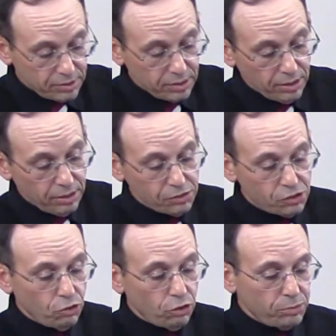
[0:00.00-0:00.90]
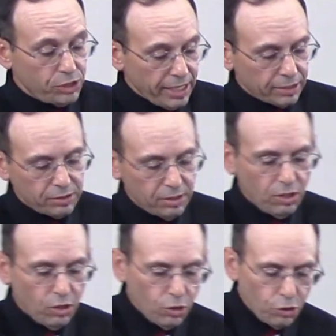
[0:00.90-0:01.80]
to those who object
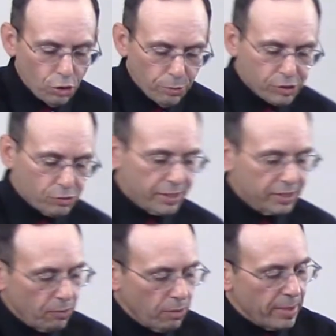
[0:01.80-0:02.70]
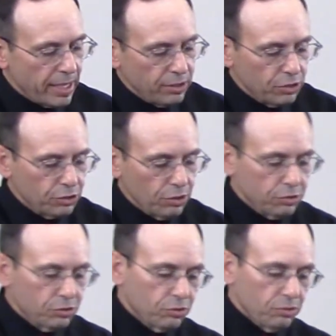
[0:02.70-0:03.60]
to restricting women in the
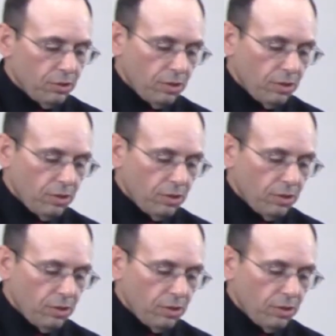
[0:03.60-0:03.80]
church